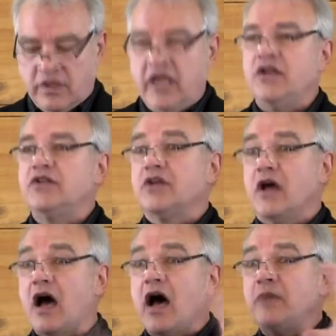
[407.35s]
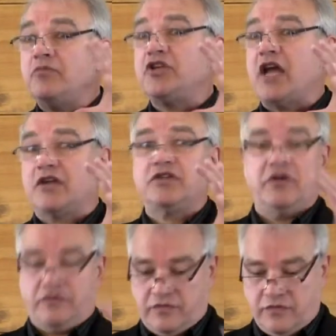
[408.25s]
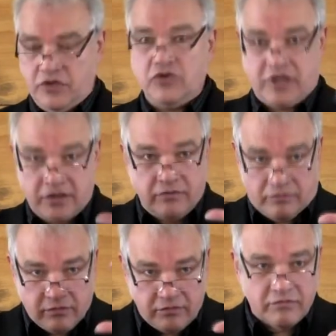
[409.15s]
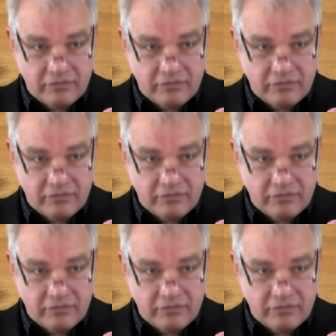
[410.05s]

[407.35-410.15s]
It is objective. You can